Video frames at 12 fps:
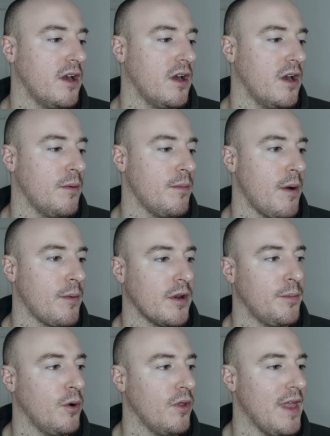I'm going
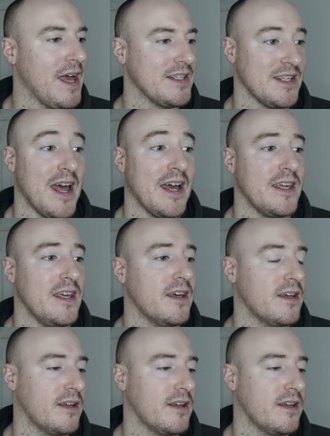to put that as an A.